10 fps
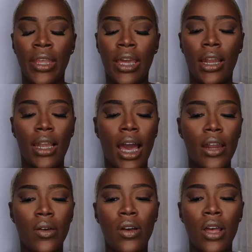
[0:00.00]
and a
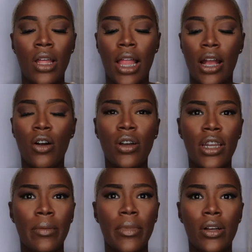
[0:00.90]
lot of like
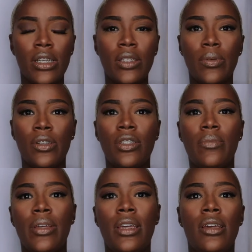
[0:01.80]
coconut milk is supposed to
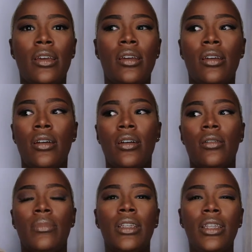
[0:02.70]
be
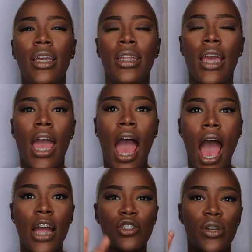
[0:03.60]
um, the thing that
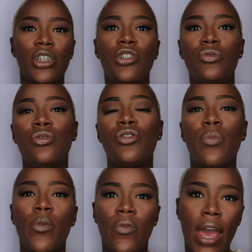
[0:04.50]
hydrates you
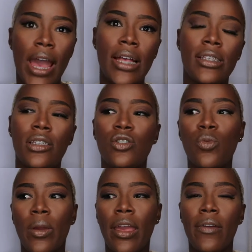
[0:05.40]
super fast and
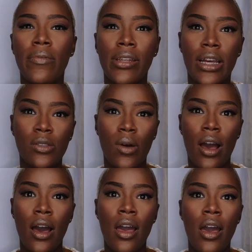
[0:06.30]
super heavy that's
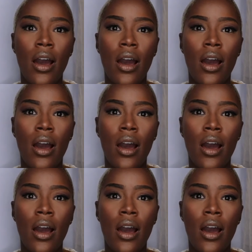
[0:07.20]
why